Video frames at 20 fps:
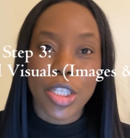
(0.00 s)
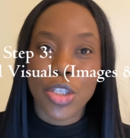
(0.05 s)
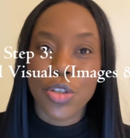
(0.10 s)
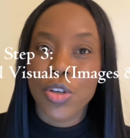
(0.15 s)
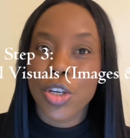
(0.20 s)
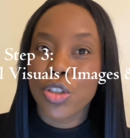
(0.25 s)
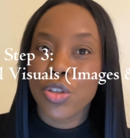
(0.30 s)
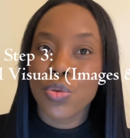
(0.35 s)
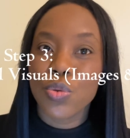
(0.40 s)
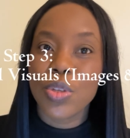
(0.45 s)
You
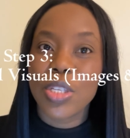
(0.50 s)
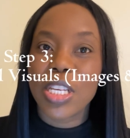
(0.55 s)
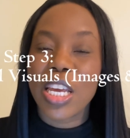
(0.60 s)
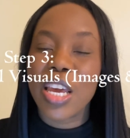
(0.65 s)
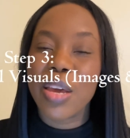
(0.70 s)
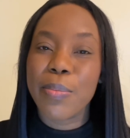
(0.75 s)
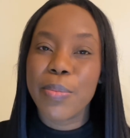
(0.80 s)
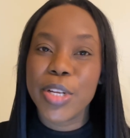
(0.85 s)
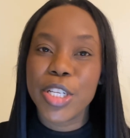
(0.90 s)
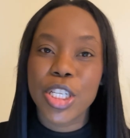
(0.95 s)
can choose
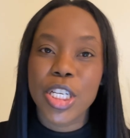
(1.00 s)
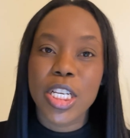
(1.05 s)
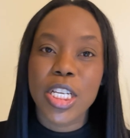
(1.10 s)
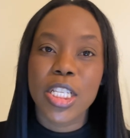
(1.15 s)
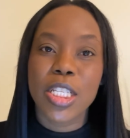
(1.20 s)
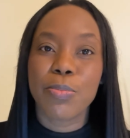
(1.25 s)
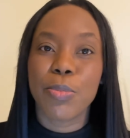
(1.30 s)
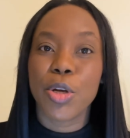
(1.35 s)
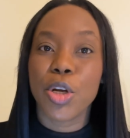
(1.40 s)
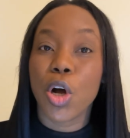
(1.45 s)

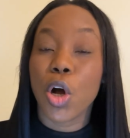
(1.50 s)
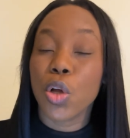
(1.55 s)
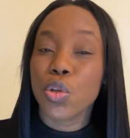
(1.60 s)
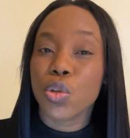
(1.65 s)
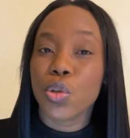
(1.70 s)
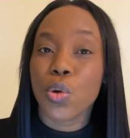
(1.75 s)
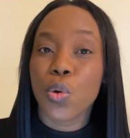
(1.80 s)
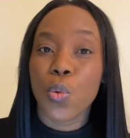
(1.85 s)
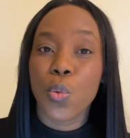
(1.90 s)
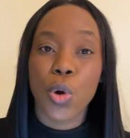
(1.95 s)
images, but
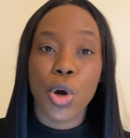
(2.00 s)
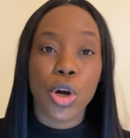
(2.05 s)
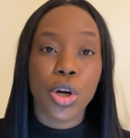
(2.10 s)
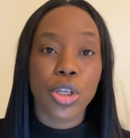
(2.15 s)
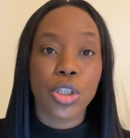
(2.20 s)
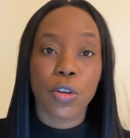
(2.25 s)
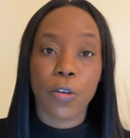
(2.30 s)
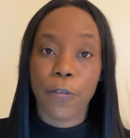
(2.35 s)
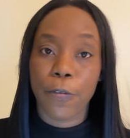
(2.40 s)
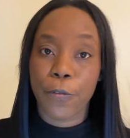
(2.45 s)
also
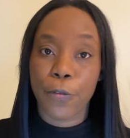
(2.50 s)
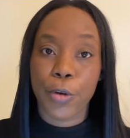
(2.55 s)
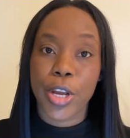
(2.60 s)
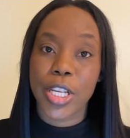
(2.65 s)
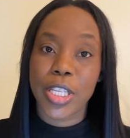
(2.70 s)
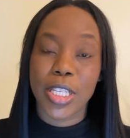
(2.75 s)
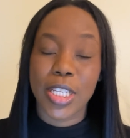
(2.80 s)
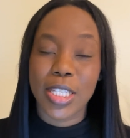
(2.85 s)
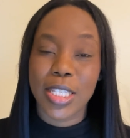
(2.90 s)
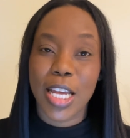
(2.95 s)
words or
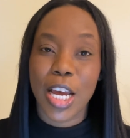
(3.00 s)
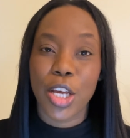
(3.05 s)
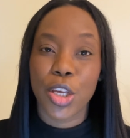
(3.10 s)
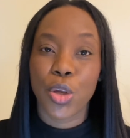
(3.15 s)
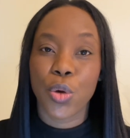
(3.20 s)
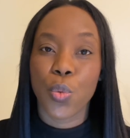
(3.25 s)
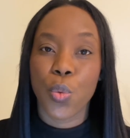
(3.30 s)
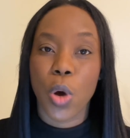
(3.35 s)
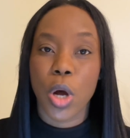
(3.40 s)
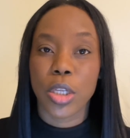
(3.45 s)
phrases that
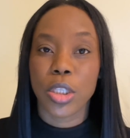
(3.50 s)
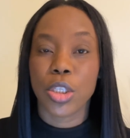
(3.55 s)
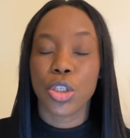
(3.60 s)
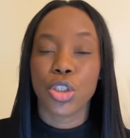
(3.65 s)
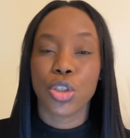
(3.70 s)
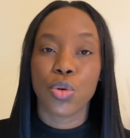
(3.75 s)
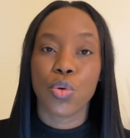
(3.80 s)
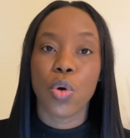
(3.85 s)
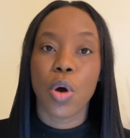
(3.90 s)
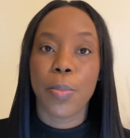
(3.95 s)
you want to
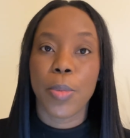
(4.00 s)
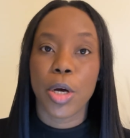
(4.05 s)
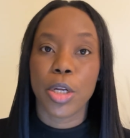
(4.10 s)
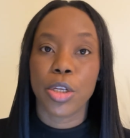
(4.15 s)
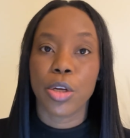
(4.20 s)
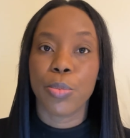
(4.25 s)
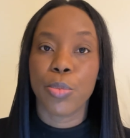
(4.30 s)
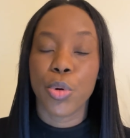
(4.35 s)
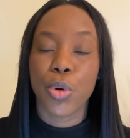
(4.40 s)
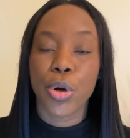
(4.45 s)
show up on
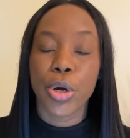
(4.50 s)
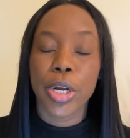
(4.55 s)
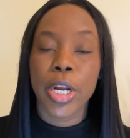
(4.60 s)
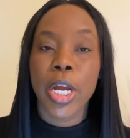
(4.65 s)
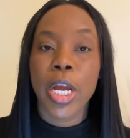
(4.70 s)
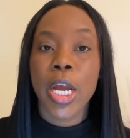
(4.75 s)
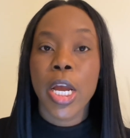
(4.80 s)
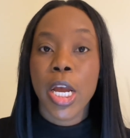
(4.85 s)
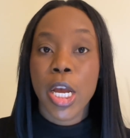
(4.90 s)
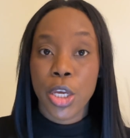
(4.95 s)
your board.
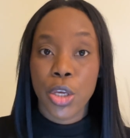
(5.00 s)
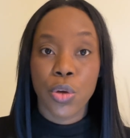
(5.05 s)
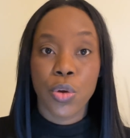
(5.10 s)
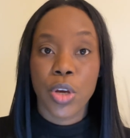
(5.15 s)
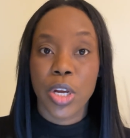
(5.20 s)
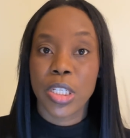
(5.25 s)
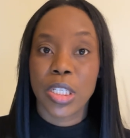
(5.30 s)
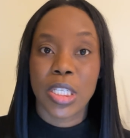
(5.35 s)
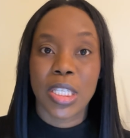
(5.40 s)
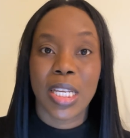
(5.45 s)
You
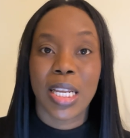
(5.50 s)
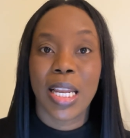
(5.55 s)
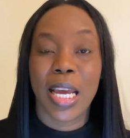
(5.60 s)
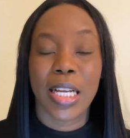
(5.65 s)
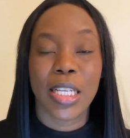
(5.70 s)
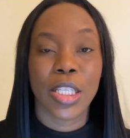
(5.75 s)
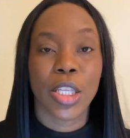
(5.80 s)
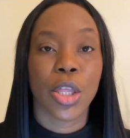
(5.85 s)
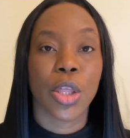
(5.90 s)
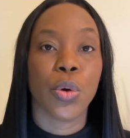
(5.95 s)
can
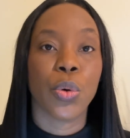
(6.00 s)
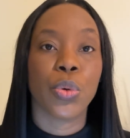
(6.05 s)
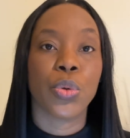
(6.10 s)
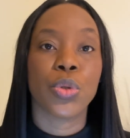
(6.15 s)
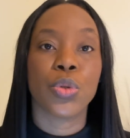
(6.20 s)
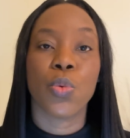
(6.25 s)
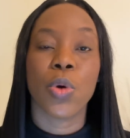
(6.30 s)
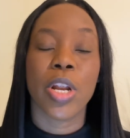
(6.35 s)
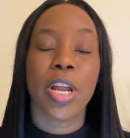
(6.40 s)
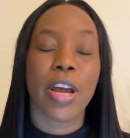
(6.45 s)
select
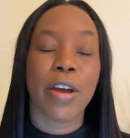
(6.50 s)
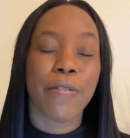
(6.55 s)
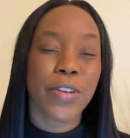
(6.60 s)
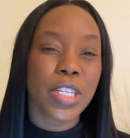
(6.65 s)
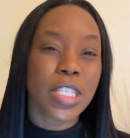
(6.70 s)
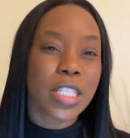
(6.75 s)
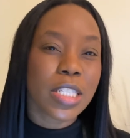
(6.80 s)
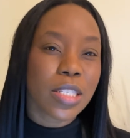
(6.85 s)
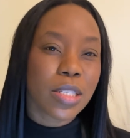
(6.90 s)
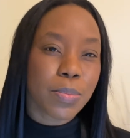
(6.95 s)
those. Whatever
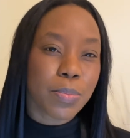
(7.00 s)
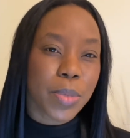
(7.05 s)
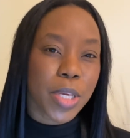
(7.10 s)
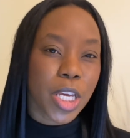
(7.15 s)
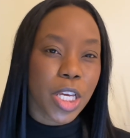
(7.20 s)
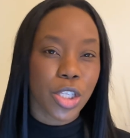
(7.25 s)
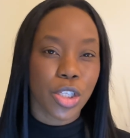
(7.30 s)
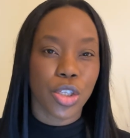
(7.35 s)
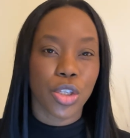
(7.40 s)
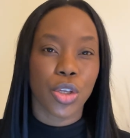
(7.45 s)

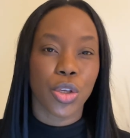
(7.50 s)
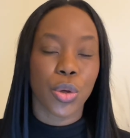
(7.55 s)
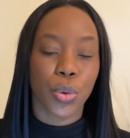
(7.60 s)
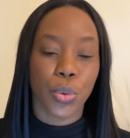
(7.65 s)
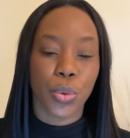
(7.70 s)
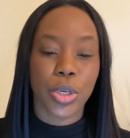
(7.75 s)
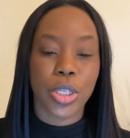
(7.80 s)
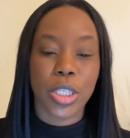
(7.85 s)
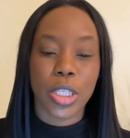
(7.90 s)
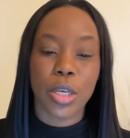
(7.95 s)
speaks to you
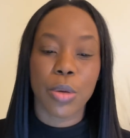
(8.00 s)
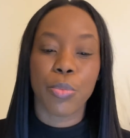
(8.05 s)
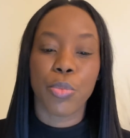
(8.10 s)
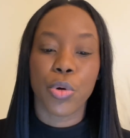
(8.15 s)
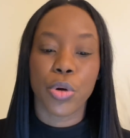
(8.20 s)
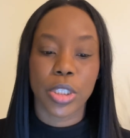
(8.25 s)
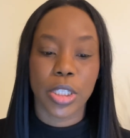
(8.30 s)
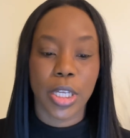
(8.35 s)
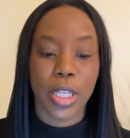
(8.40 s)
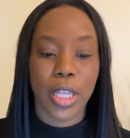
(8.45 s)
is the
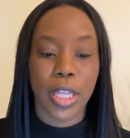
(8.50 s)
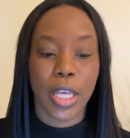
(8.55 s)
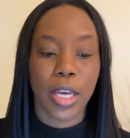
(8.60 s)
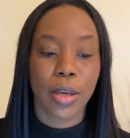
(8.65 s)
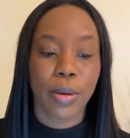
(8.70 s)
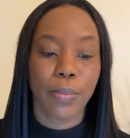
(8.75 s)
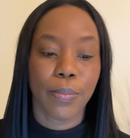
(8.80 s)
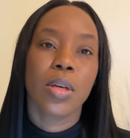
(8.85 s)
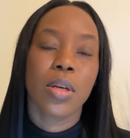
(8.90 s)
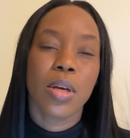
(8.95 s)
important thing.
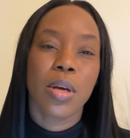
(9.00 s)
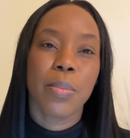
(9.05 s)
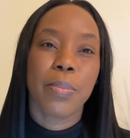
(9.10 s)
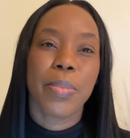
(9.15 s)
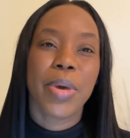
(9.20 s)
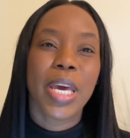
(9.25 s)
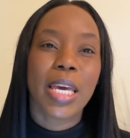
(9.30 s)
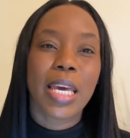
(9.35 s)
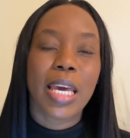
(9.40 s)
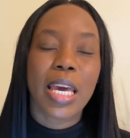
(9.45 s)

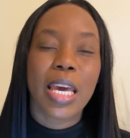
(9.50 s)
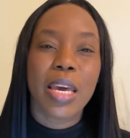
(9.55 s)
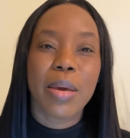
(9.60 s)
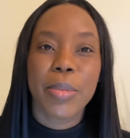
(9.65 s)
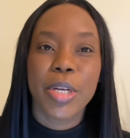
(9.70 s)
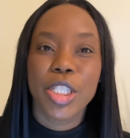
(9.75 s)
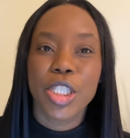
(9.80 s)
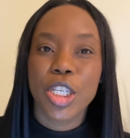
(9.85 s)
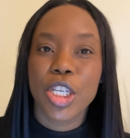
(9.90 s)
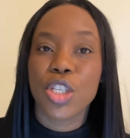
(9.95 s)
Pick
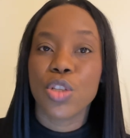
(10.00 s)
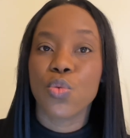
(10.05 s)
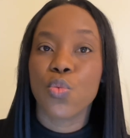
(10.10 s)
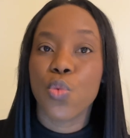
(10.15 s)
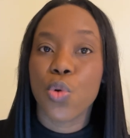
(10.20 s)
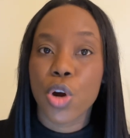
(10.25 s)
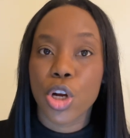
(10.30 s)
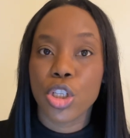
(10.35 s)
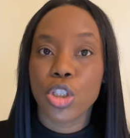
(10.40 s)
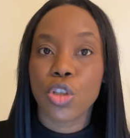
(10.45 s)
images,
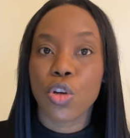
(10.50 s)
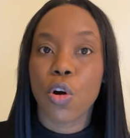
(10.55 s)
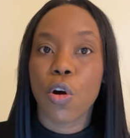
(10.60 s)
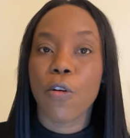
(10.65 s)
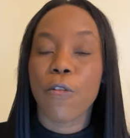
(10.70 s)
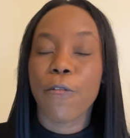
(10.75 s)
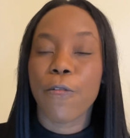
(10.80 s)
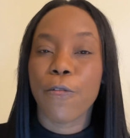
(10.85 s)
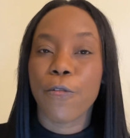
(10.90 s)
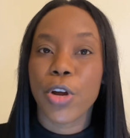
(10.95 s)
words, or
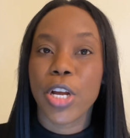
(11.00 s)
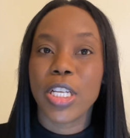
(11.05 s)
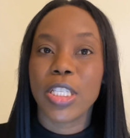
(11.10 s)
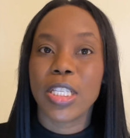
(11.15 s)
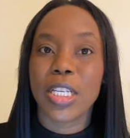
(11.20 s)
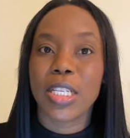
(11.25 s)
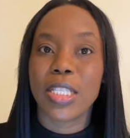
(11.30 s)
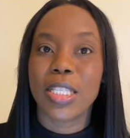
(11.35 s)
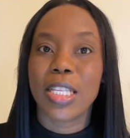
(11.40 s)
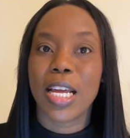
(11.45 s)

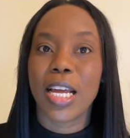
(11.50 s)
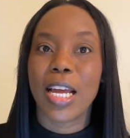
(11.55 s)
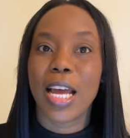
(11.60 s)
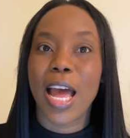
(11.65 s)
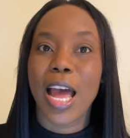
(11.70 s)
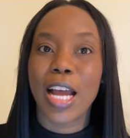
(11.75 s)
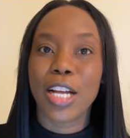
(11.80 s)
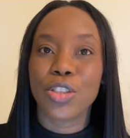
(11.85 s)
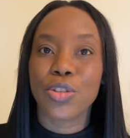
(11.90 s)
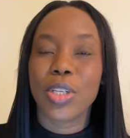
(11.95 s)
phrases that
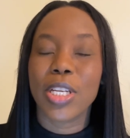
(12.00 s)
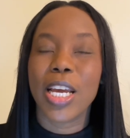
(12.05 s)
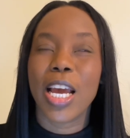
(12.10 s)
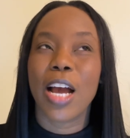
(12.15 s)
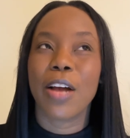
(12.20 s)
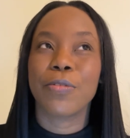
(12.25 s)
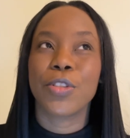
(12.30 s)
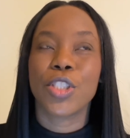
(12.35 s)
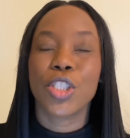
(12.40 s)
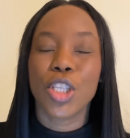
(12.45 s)
actually
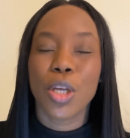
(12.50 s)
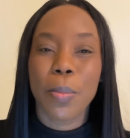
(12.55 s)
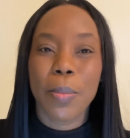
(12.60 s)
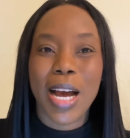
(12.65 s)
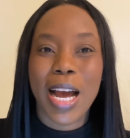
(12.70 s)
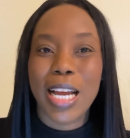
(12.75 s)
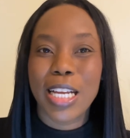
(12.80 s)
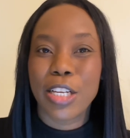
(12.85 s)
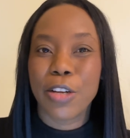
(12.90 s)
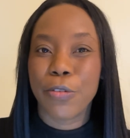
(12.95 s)
have some
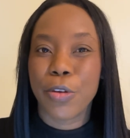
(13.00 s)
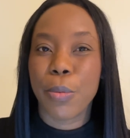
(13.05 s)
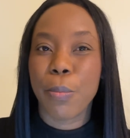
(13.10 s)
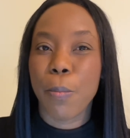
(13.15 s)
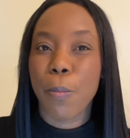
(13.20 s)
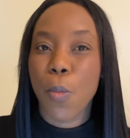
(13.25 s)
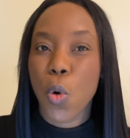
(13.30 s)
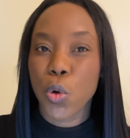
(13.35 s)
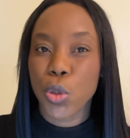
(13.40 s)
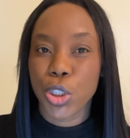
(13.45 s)
kind of
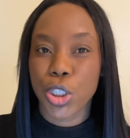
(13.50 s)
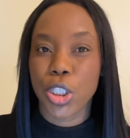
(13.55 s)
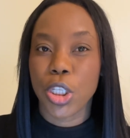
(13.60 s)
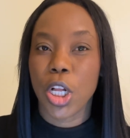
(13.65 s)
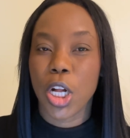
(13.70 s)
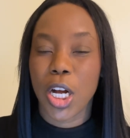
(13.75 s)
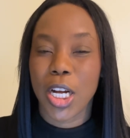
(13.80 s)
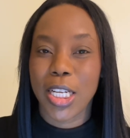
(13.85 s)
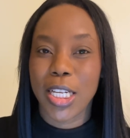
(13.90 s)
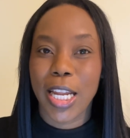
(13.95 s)
emotional
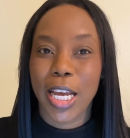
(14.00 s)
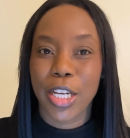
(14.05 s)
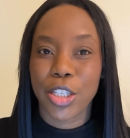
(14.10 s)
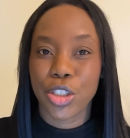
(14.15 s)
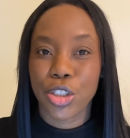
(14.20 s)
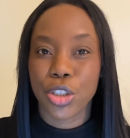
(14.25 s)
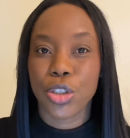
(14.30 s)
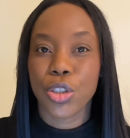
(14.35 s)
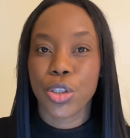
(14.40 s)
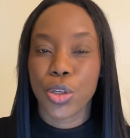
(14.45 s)

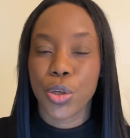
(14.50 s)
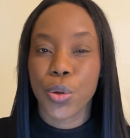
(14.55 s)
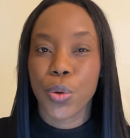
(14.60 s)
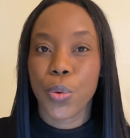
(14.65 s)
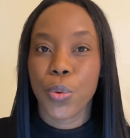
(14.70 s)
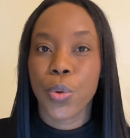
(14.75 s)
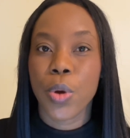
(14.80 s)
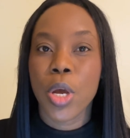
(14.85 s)
connection to you.